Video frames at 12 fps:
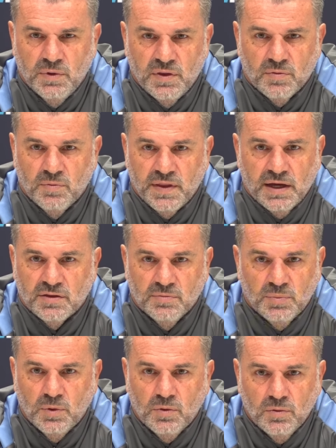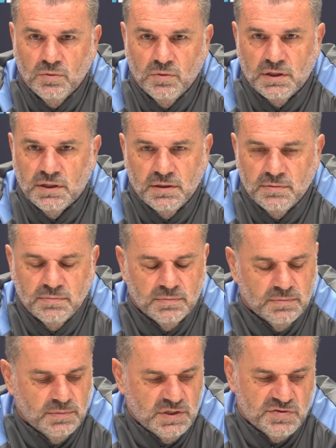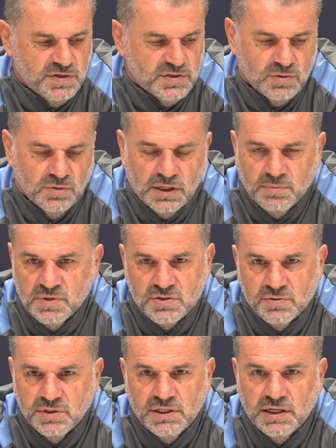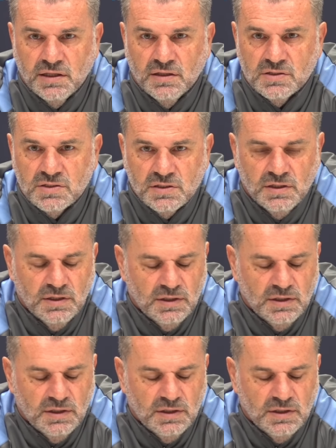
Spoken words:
with and without the ball. His physical numbers are ridiculous.